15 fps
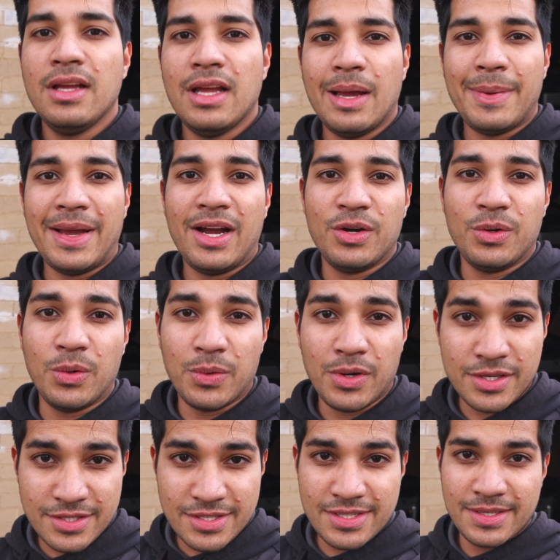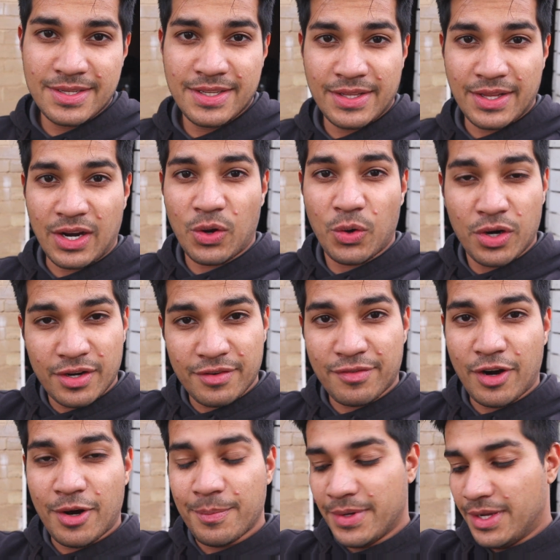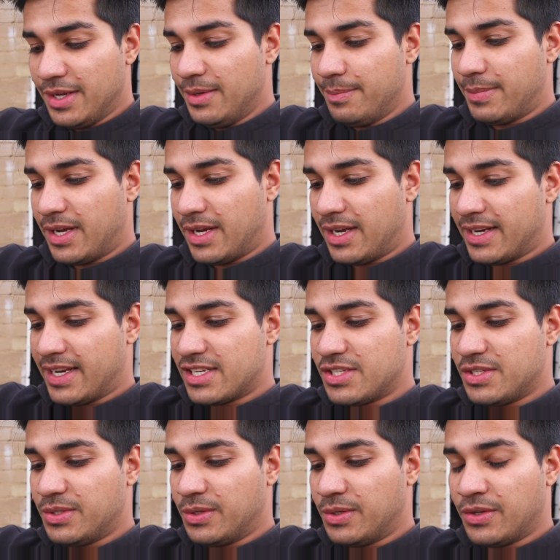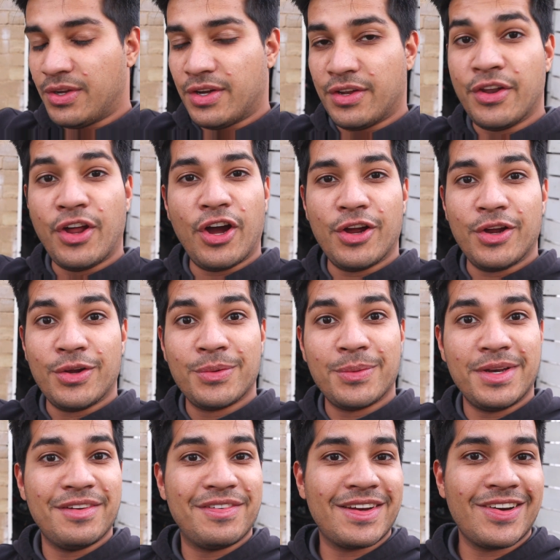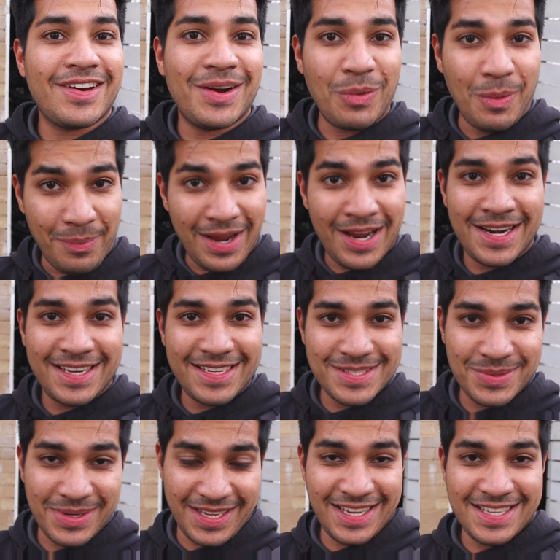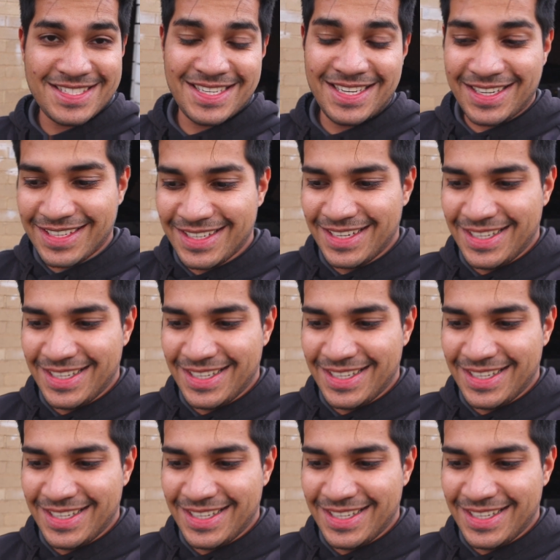about who it was that I ordered it from, but I guess you'll know when you figure out what part it is when it gets here.